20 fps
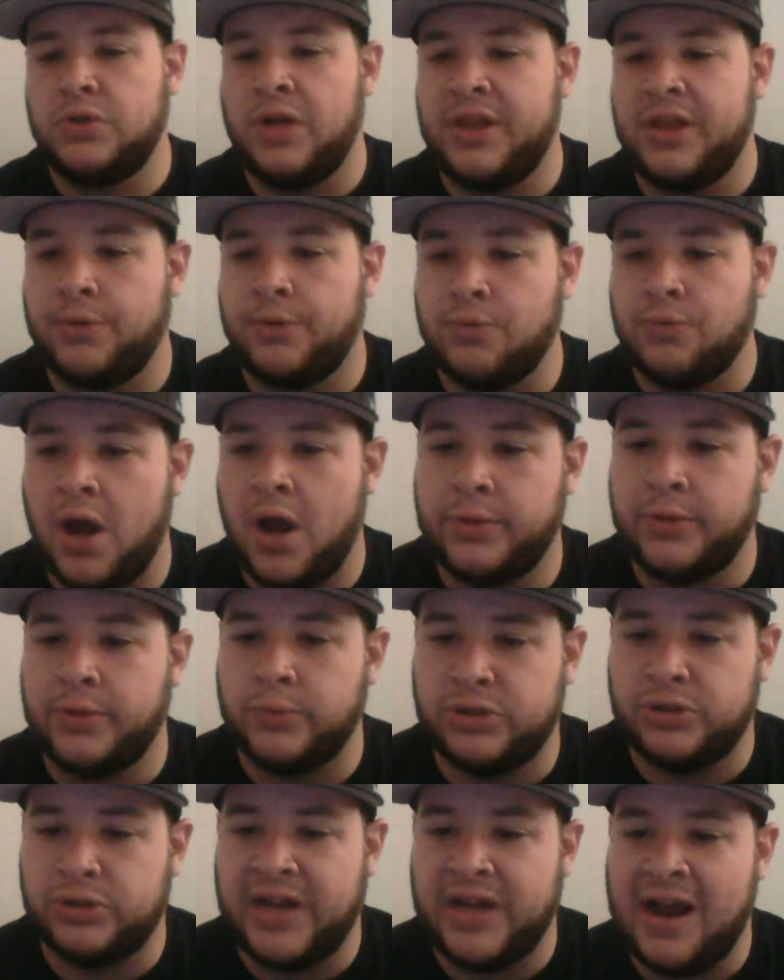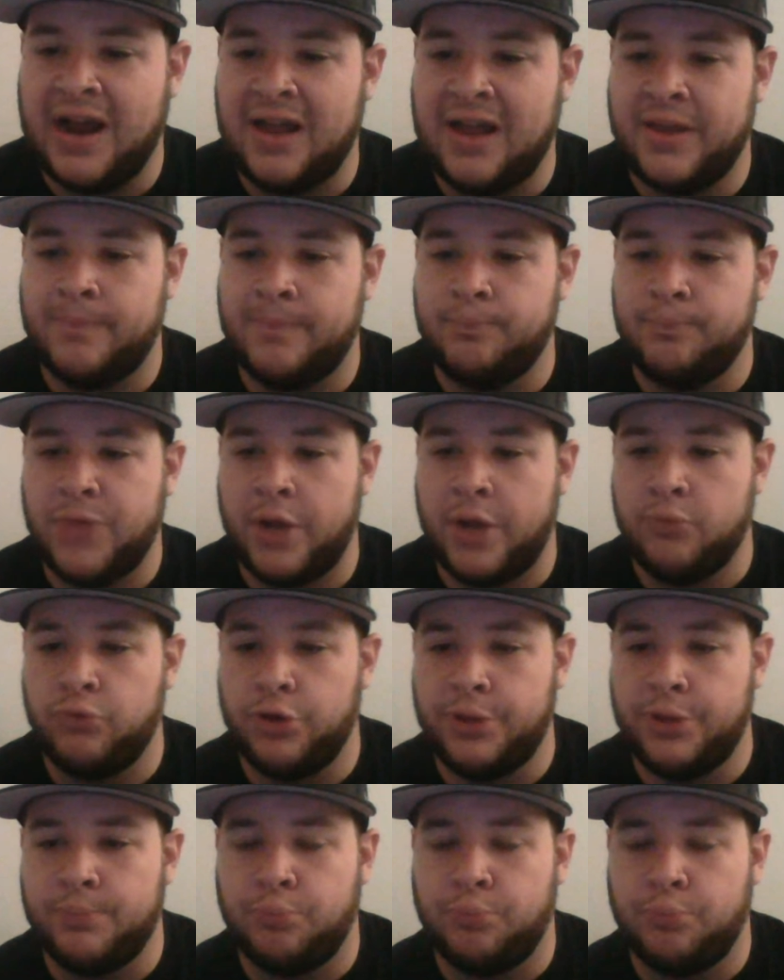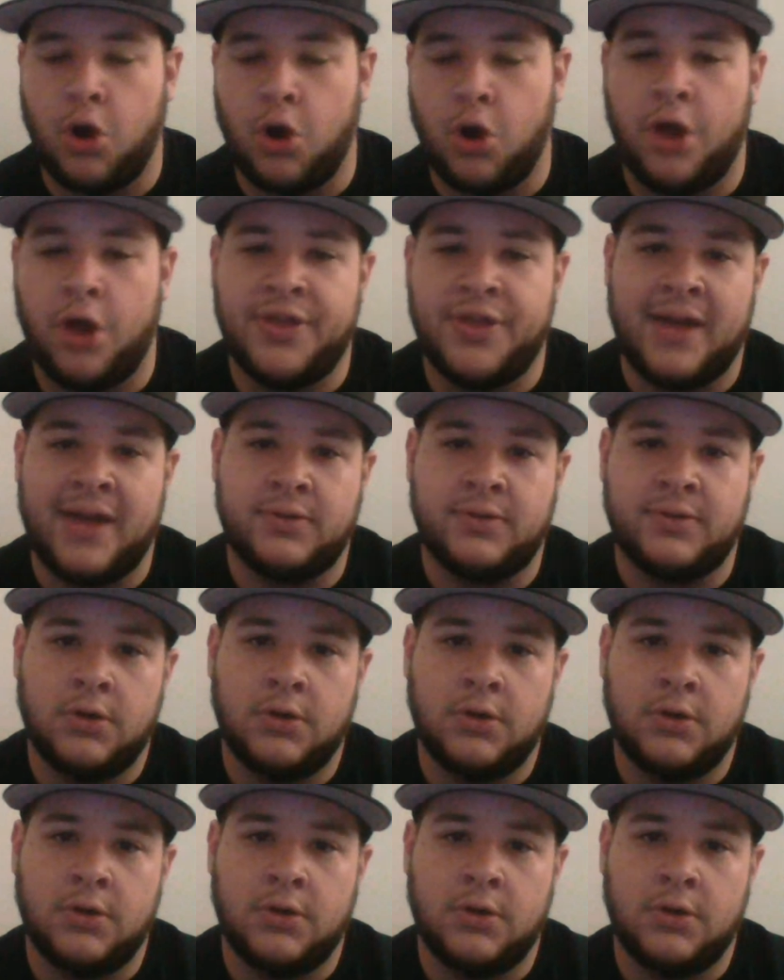I think Roddy was the guy that really brought that